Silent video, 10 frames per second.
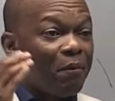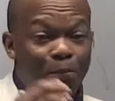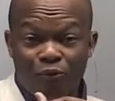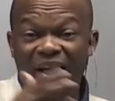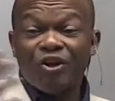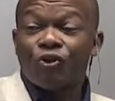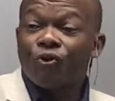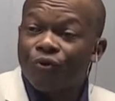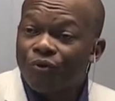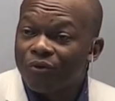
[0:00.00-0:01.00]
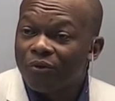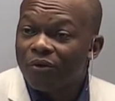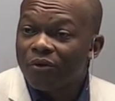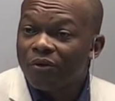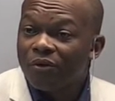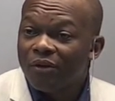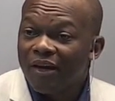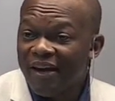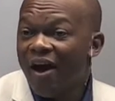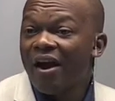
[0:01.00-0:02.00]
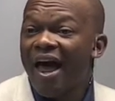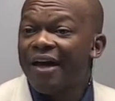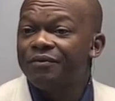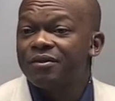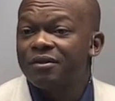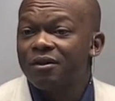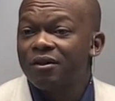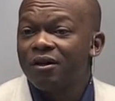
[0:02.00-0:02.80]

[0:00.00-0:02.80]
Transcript: breakthrough in our lives.